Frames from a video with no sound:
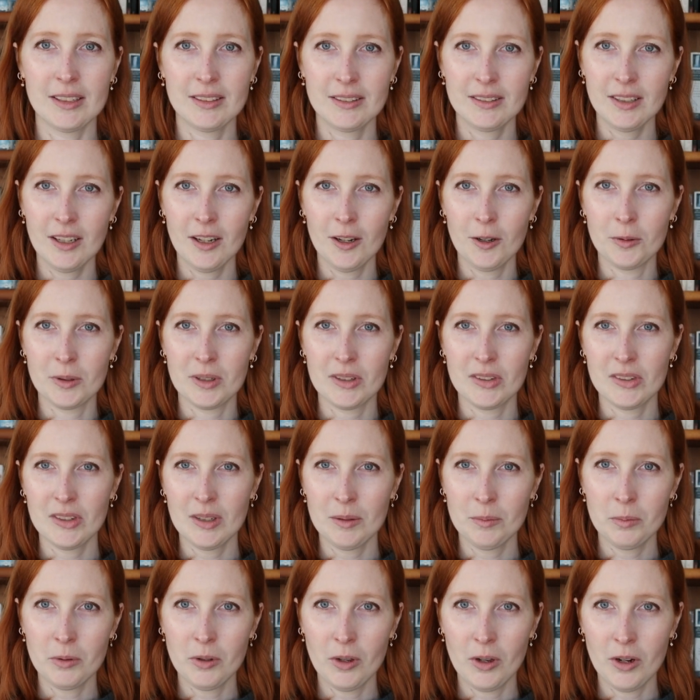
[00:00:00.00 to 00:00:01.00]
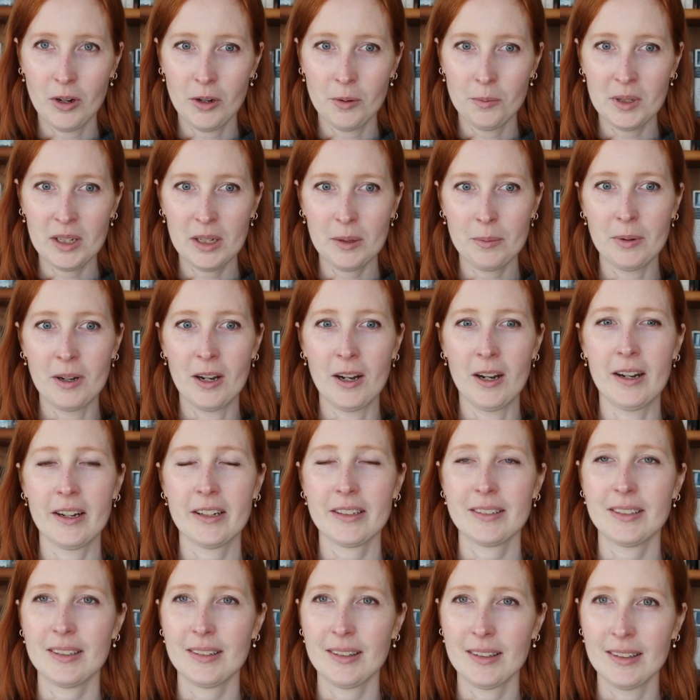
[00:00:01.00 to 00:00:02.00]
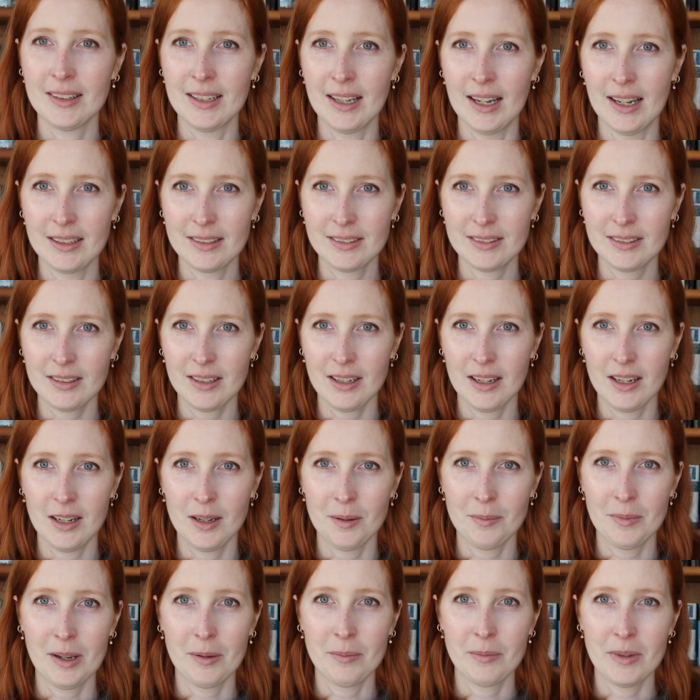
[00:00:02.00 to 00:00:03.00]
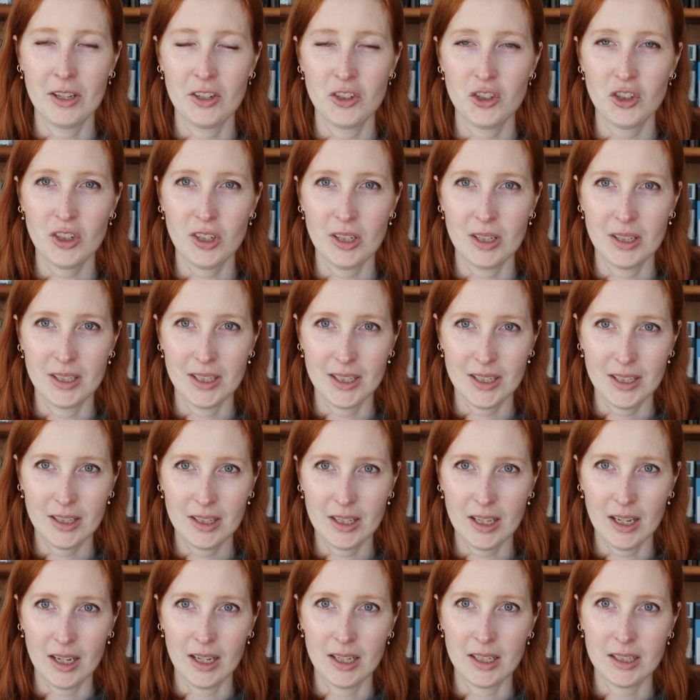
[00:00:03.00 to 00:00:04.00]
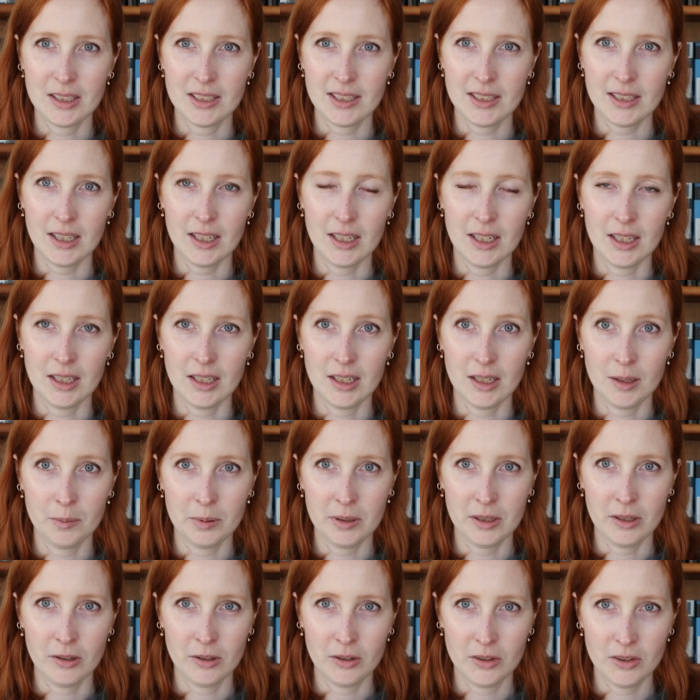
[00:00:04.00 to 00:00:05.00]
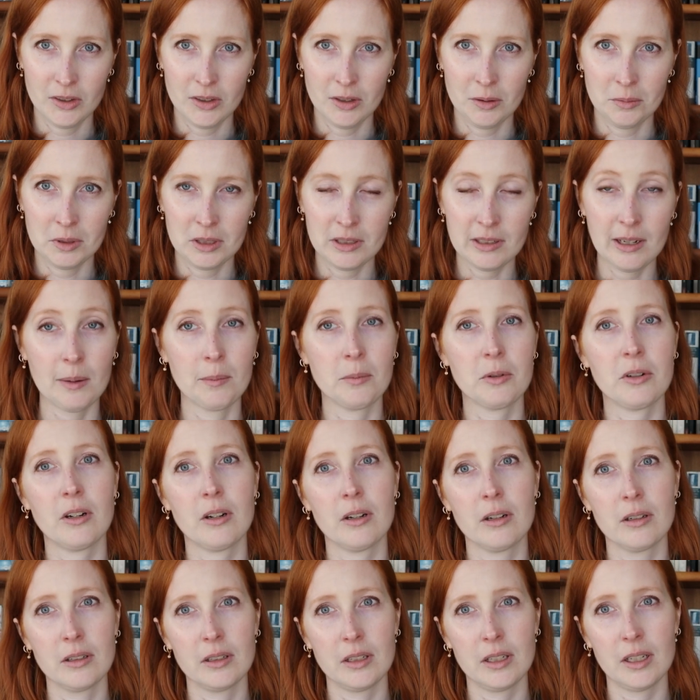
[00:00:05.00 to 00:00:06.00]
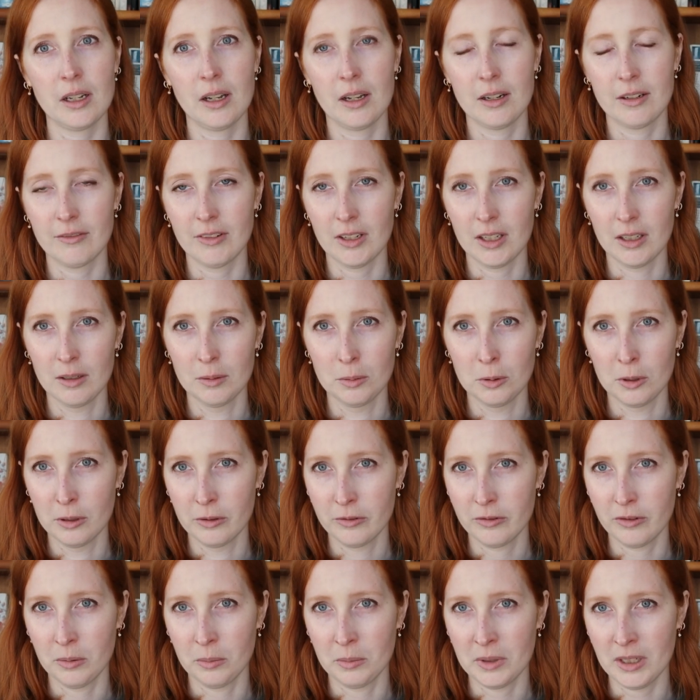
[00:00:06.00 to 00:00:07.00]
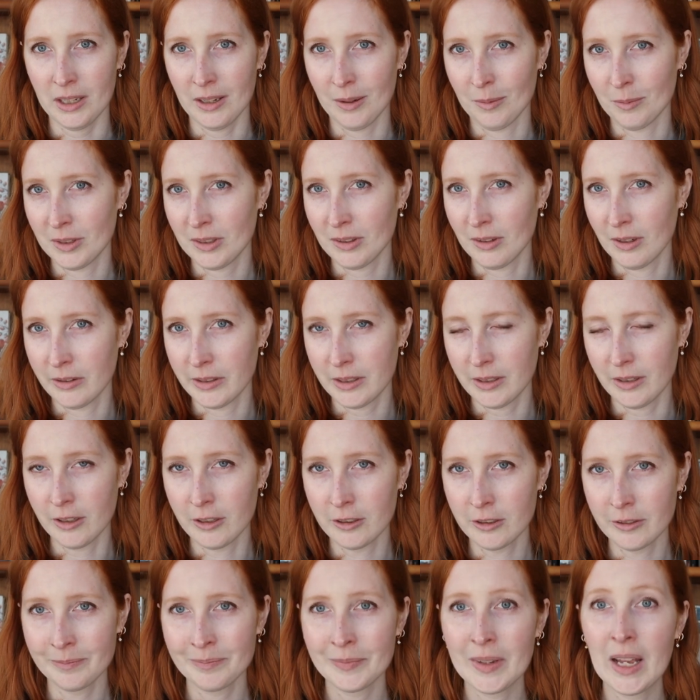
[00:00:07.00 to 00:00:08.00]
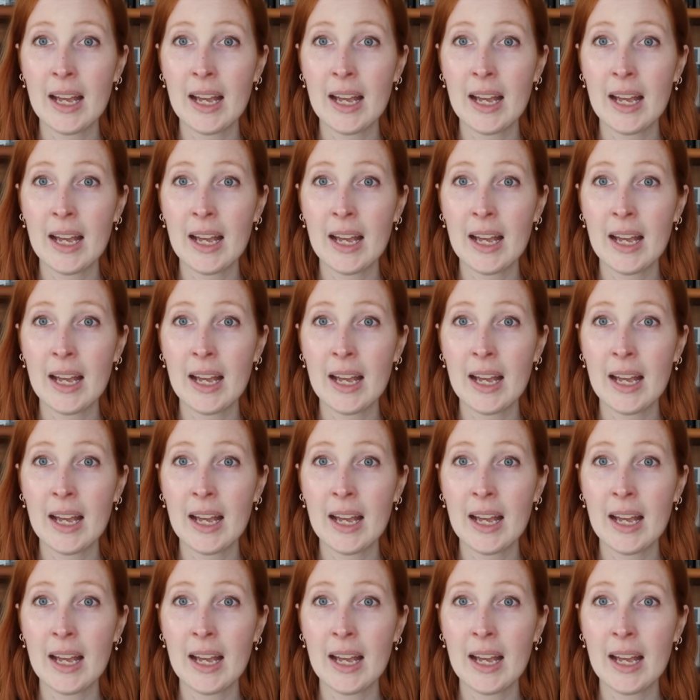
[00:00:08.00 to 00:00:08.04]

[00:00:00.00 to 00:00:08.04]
So the Simple Harmony box, last time I mentioned that it appears to be temporarily unavailable from the Amazon seller.